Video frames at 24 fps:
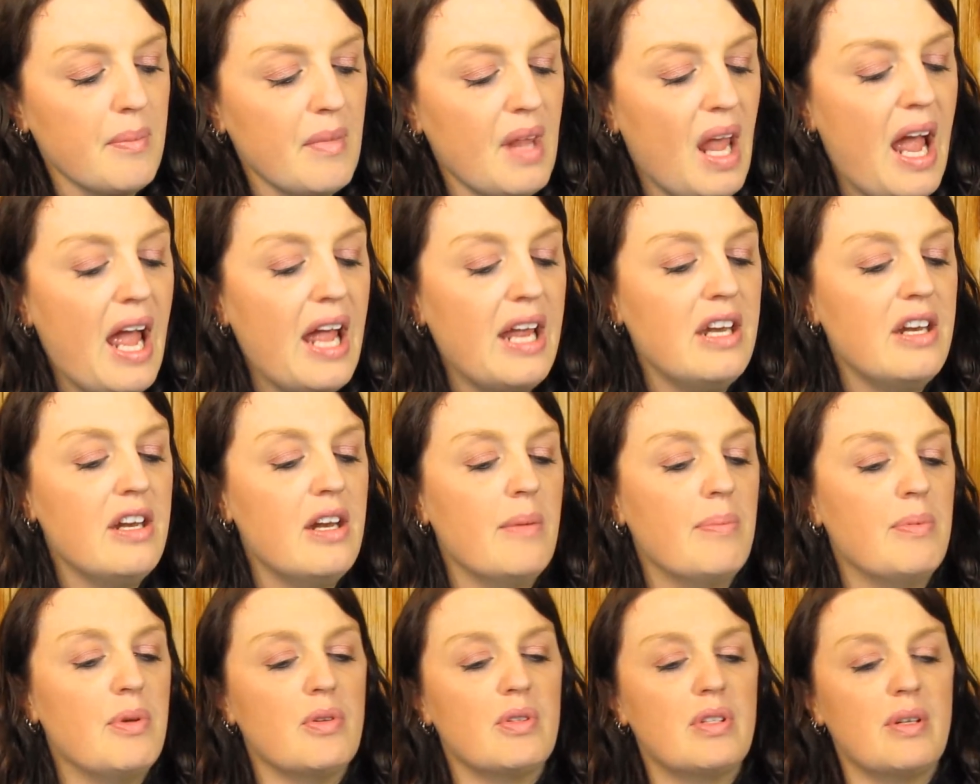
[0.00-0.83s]
I ended
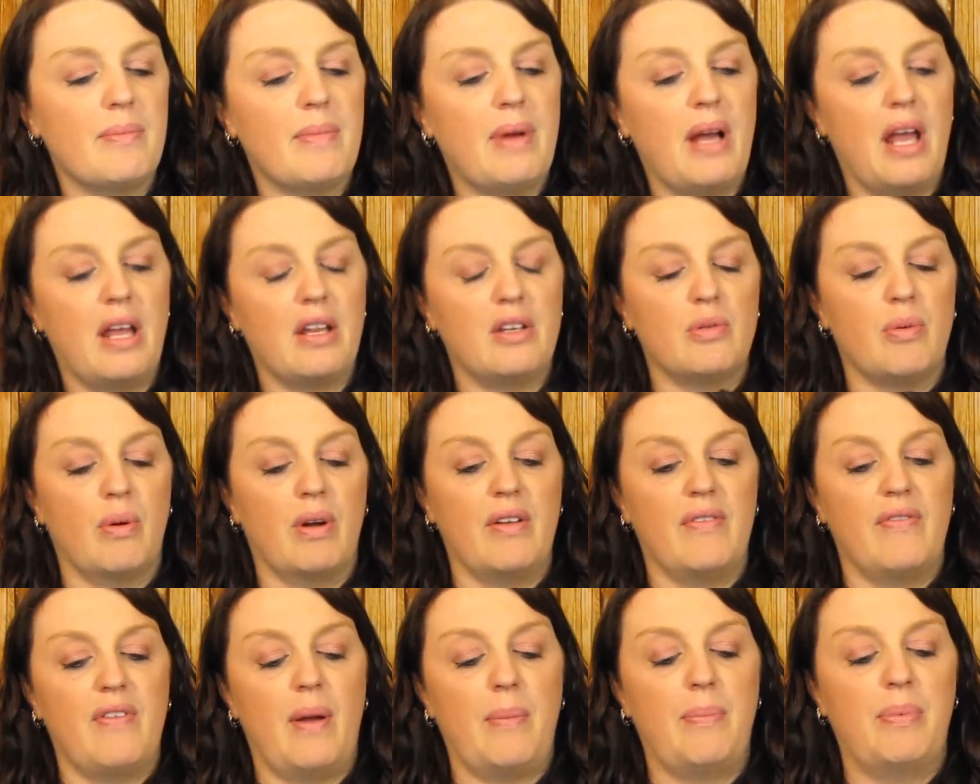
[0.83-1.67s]
up using my
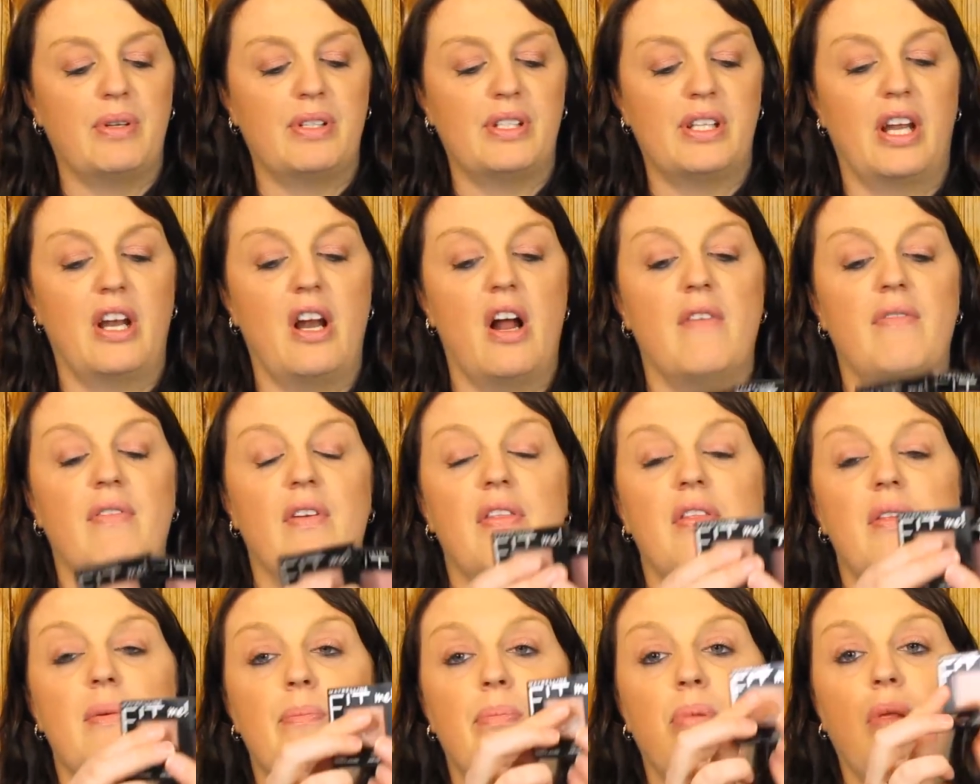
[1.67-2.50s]
25% off
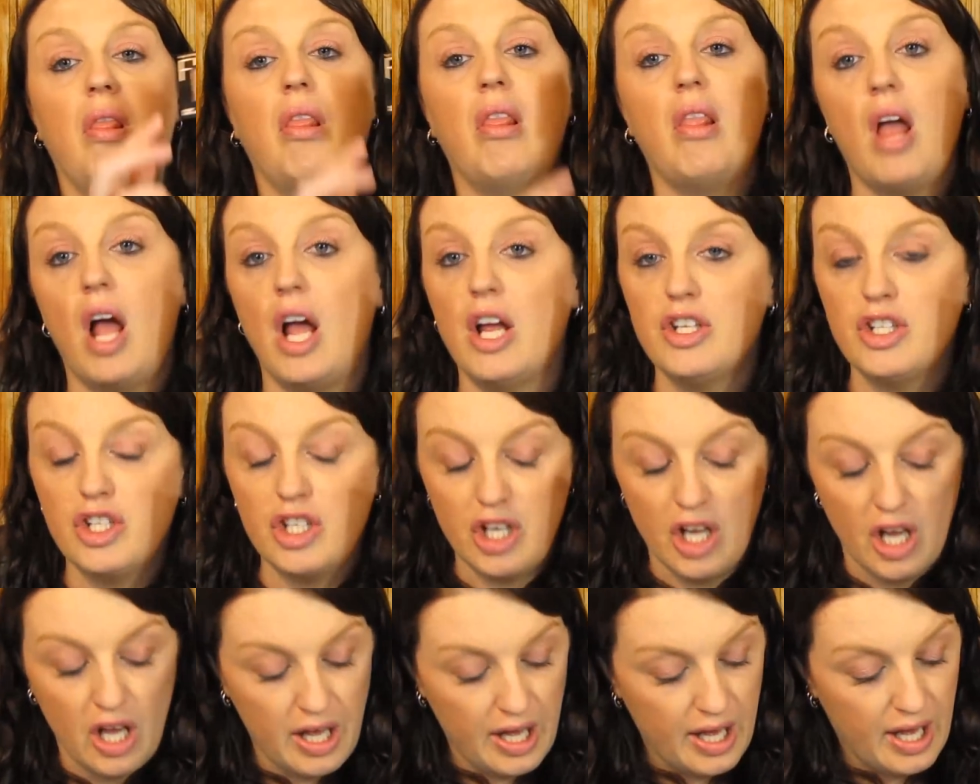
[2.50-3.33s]
of the
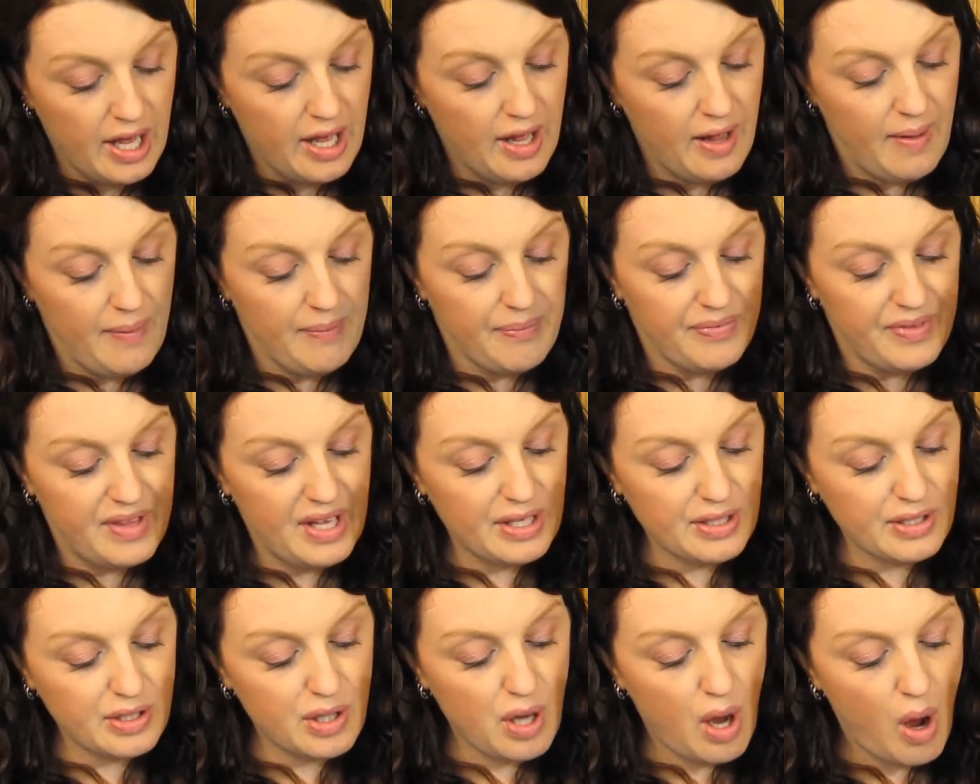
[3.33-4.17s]
blush.
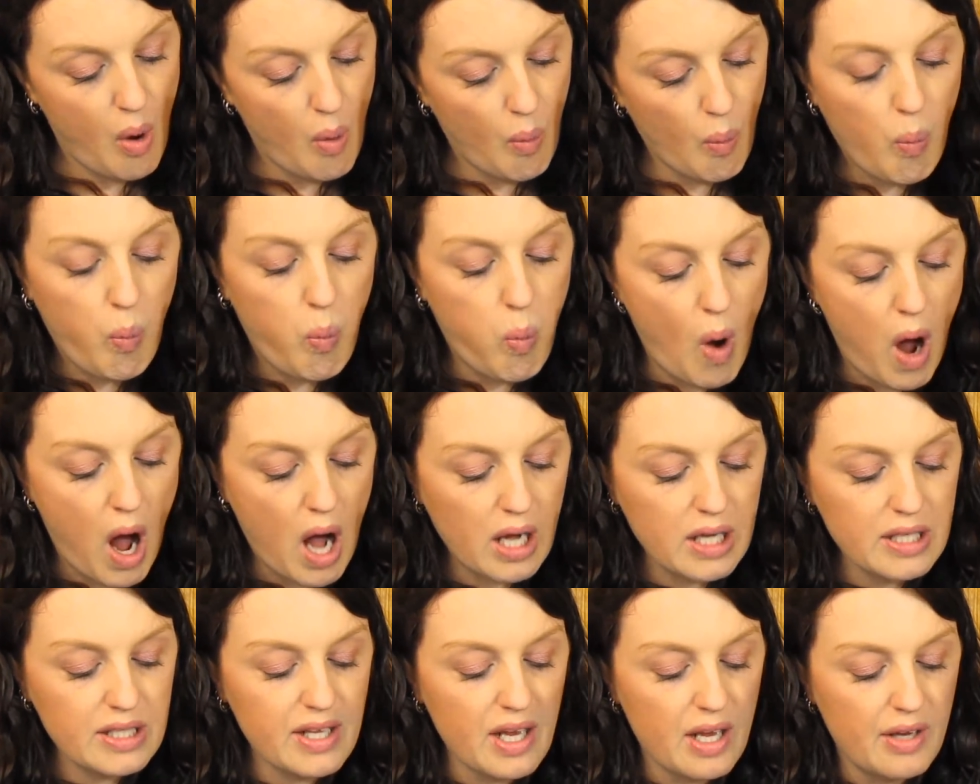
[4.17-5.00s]
This
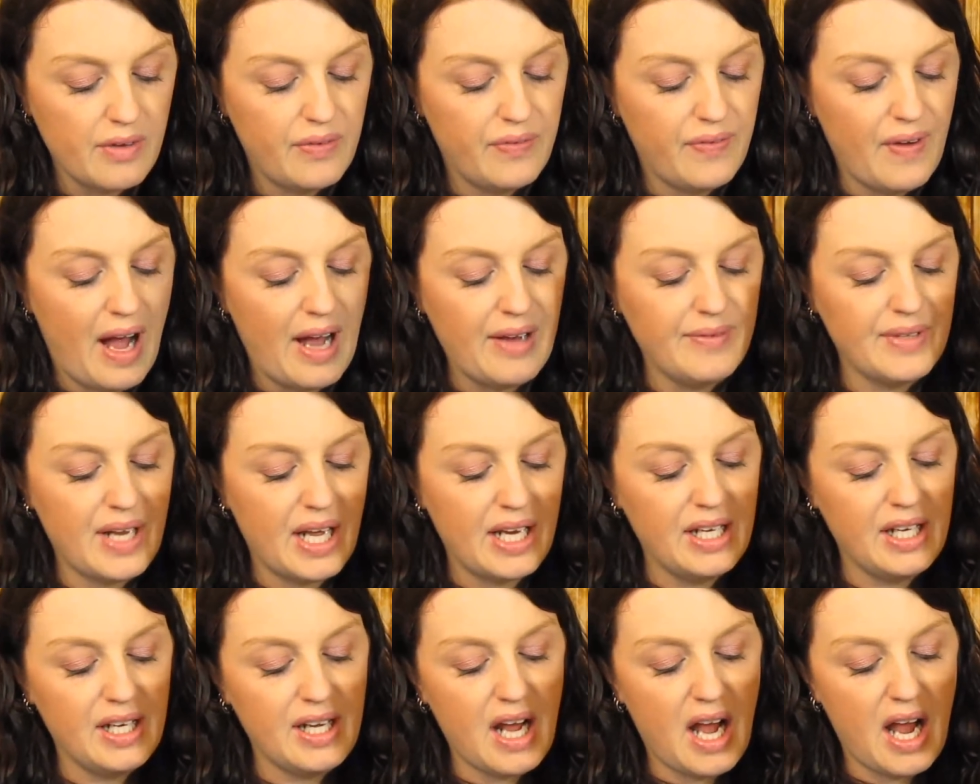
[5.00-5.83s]
was
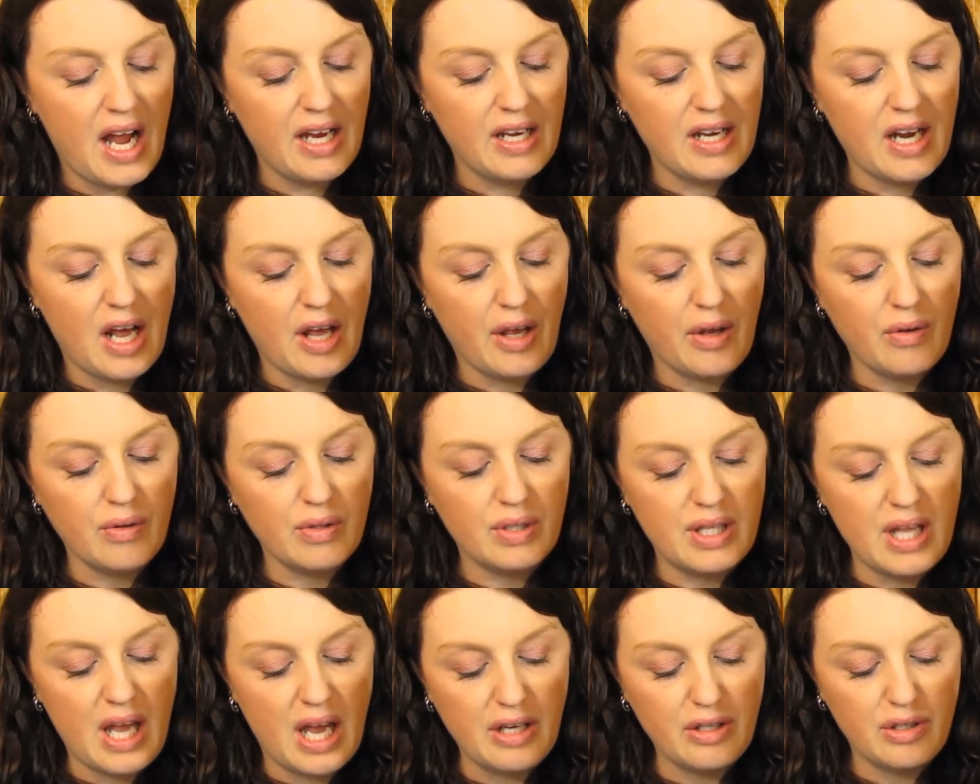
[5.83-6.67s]
$5.99. I
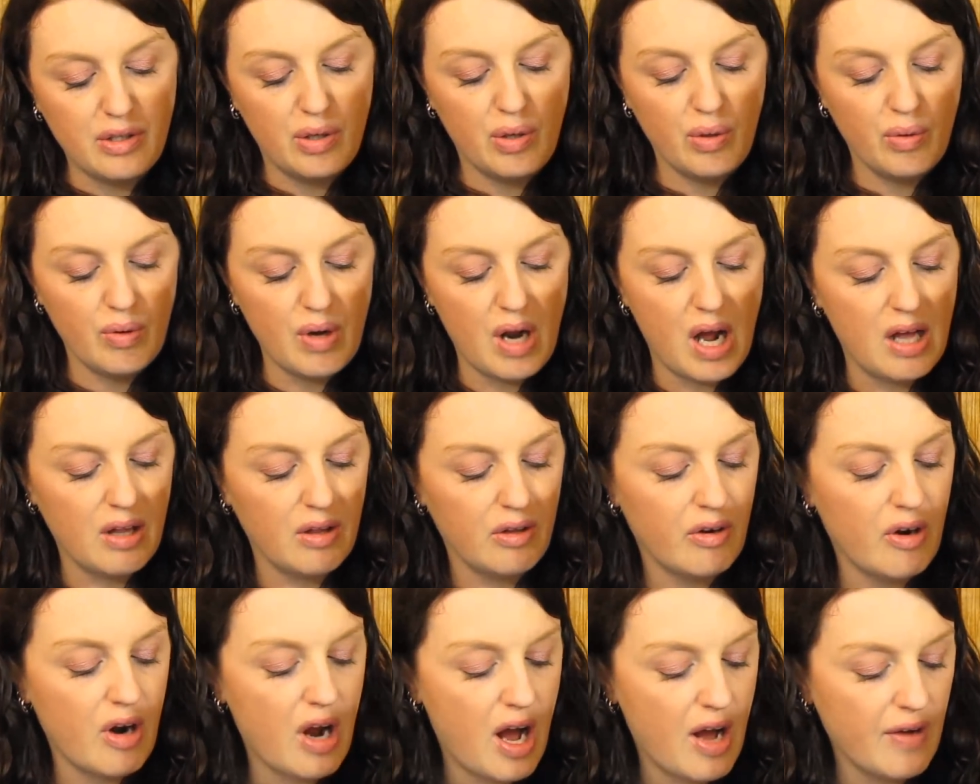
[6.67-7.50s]
used that $2
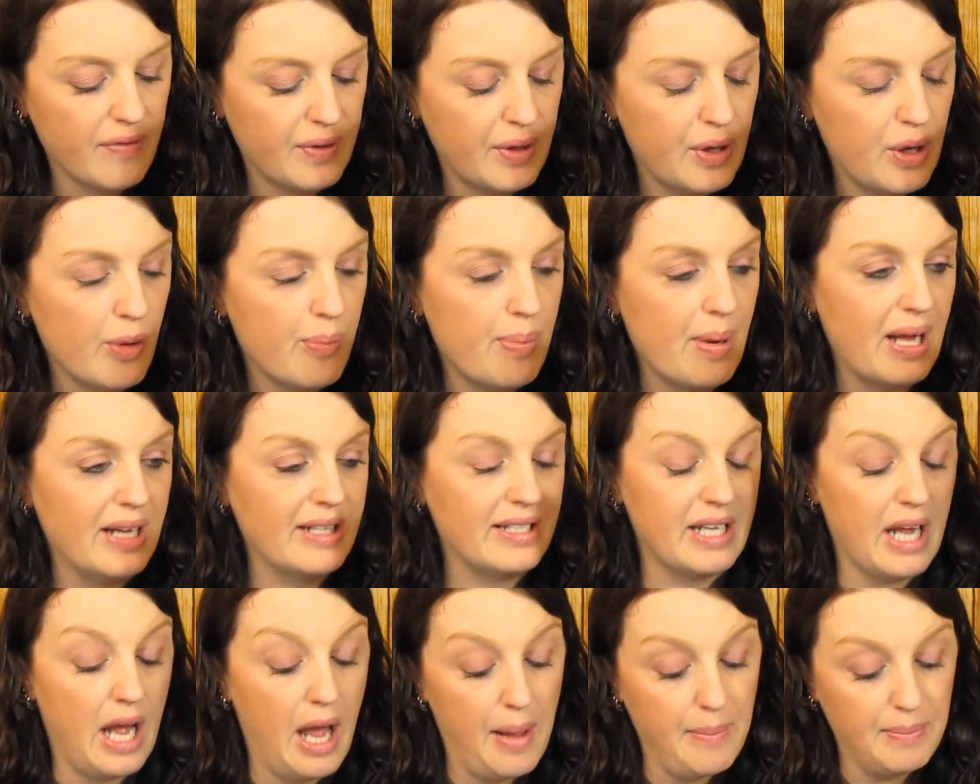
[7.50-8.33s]
off coupon
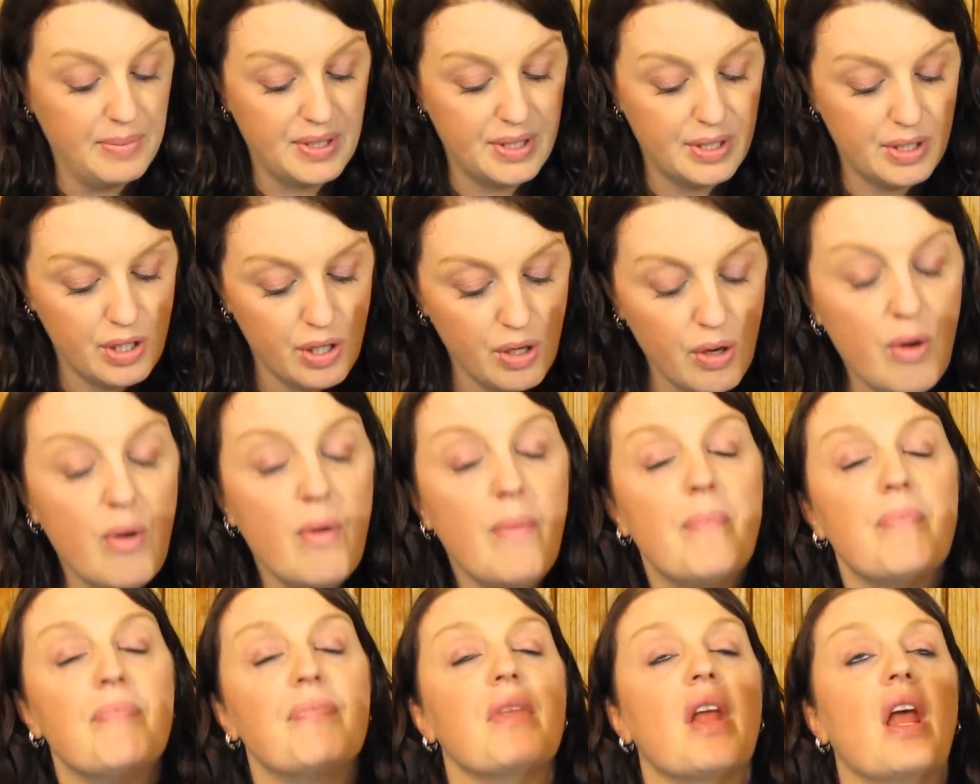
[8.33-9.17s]
times
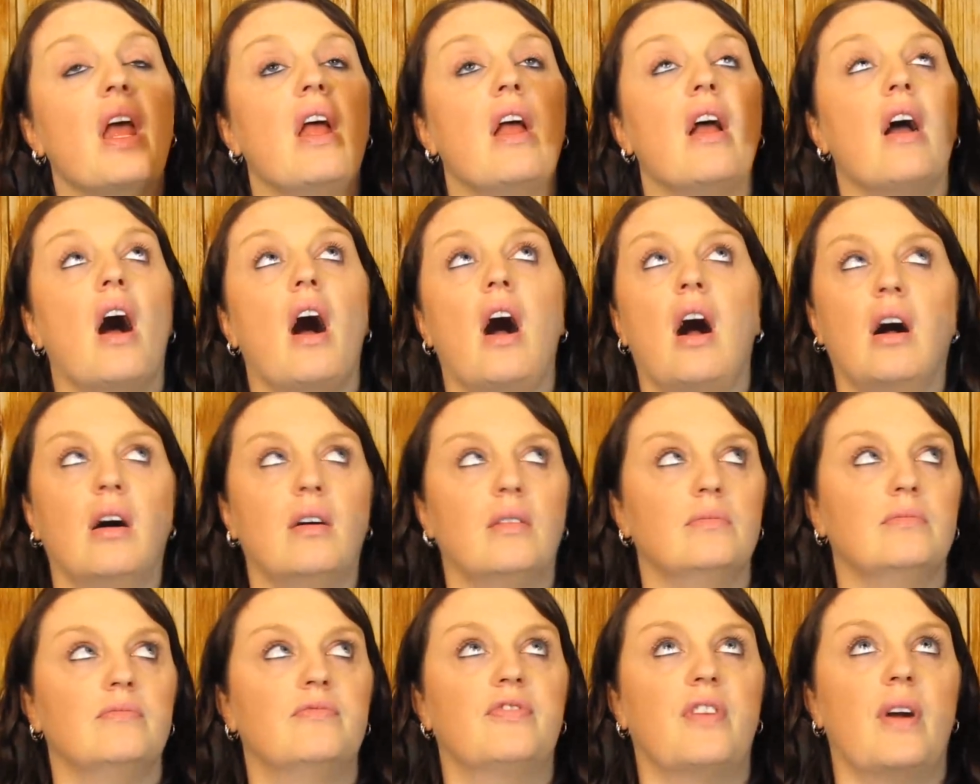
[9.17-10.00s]
2
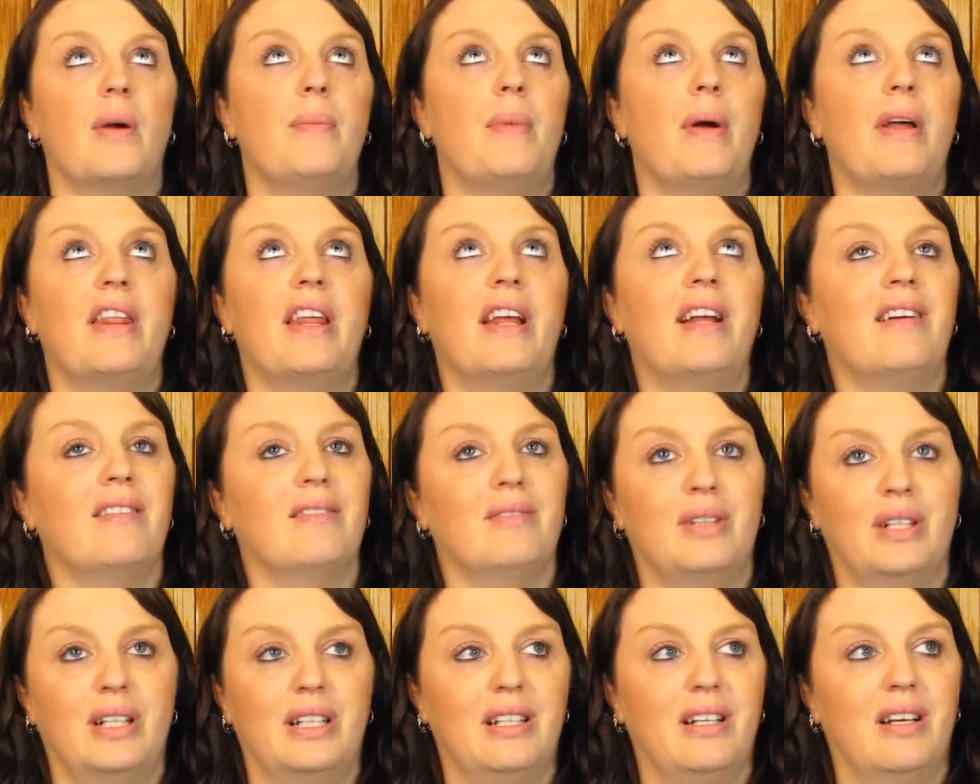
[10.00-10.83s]
from, I think,
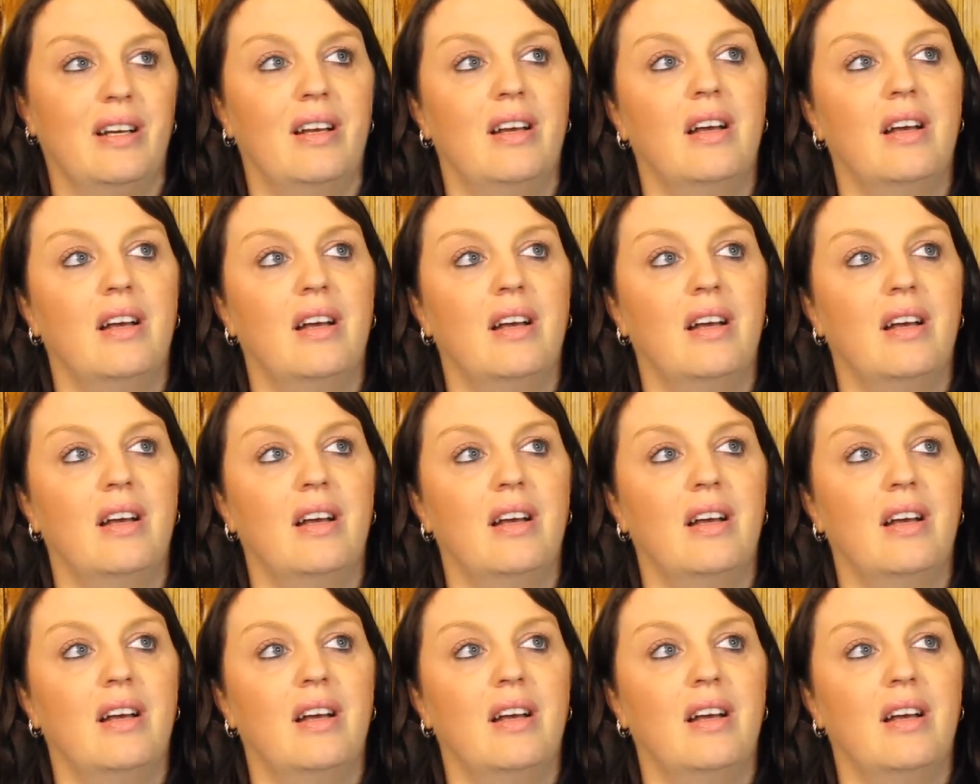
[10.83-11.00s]
what,